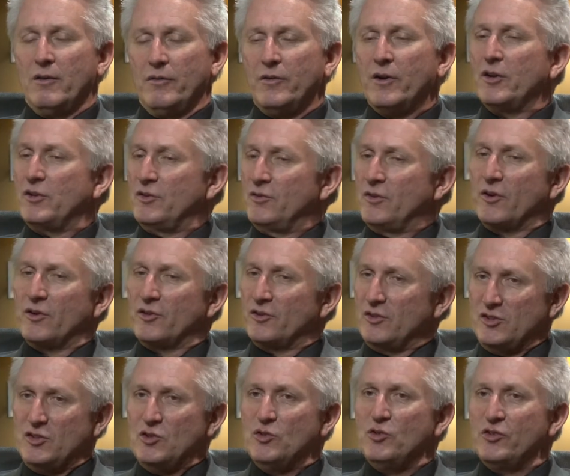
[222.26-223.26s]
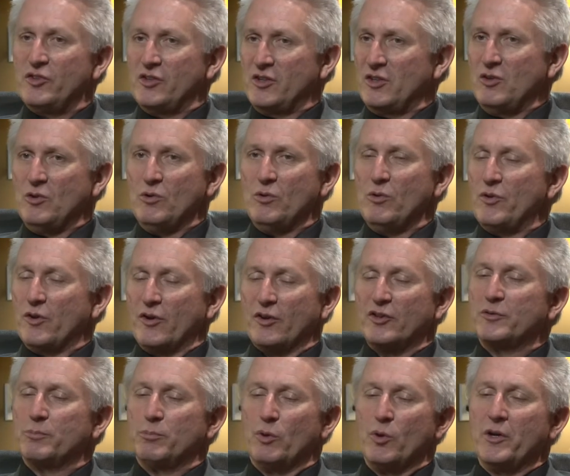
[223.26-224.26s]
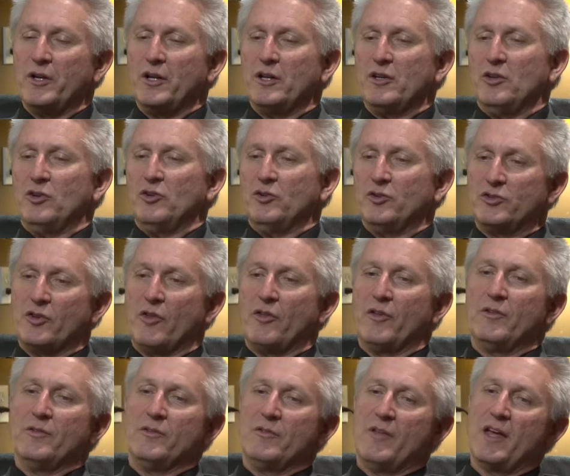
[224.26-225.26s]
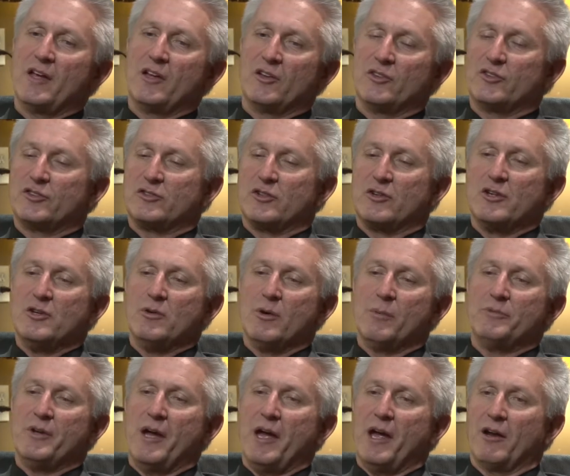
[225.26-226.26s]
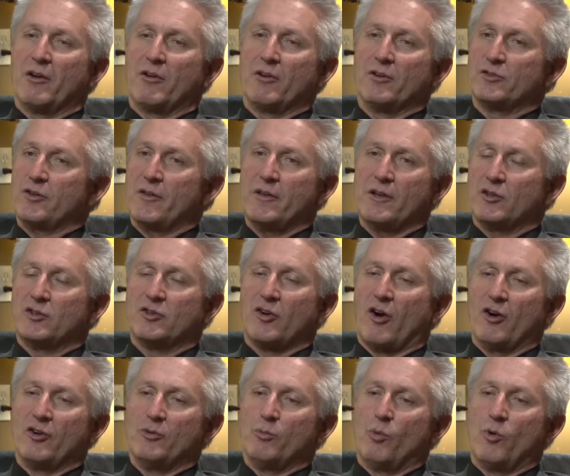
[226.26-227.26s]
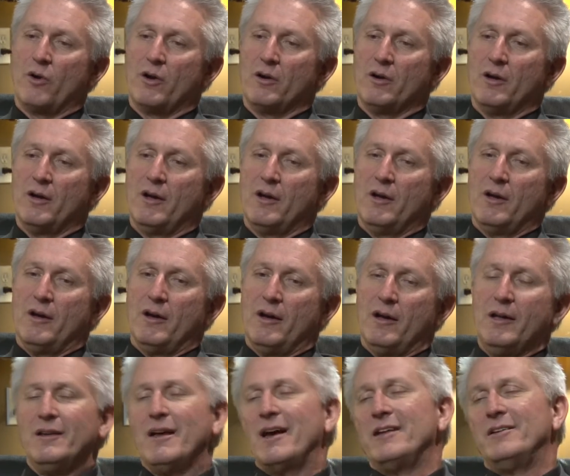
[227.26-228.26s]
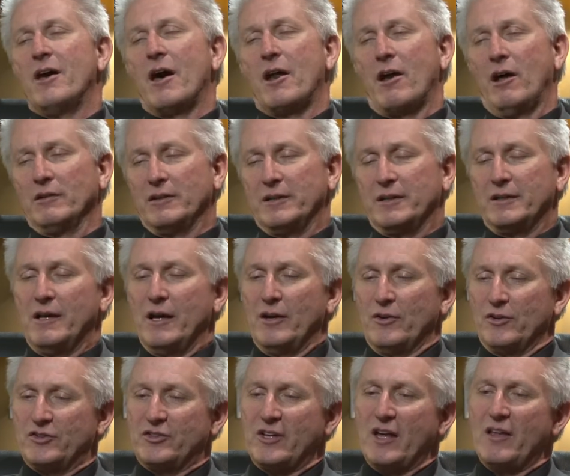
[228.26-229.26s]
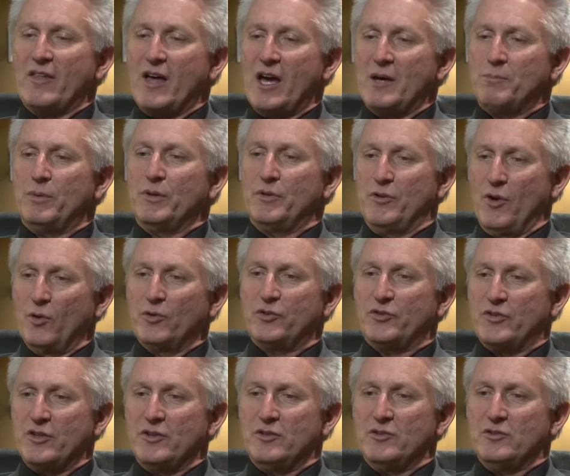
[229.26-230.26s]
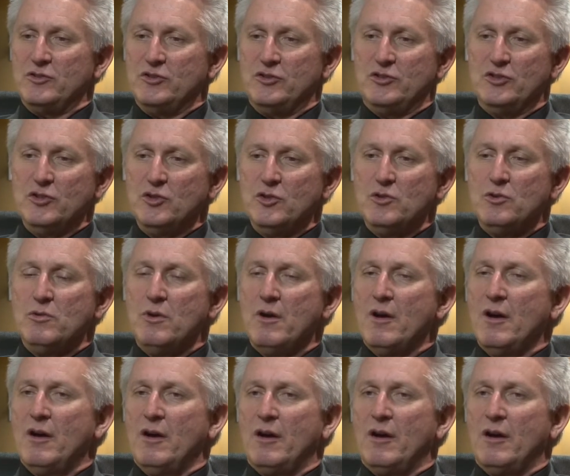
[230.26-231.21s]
They're using you, they're exploiting you so that they can stir you up to anger, so they can charge more. And not all litigators say that, but those that do